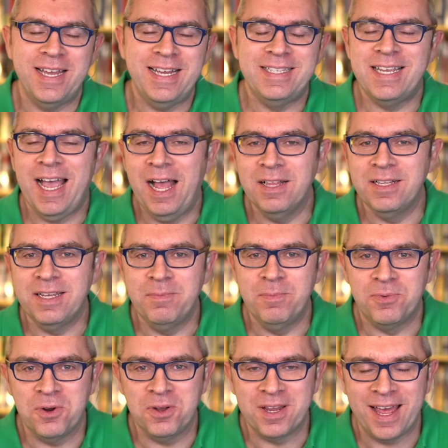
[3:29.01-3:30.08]
Italian
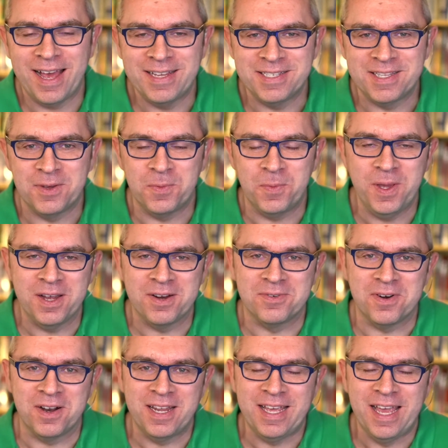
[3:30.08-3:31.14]
broadcast that we are
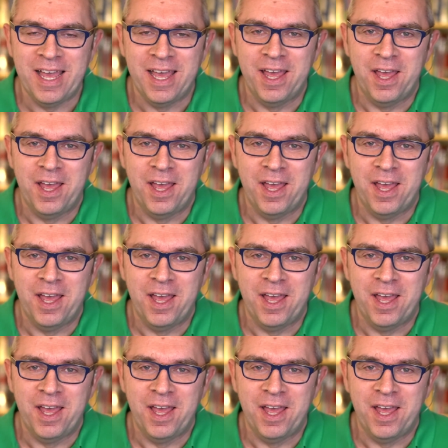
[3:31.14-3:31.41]
running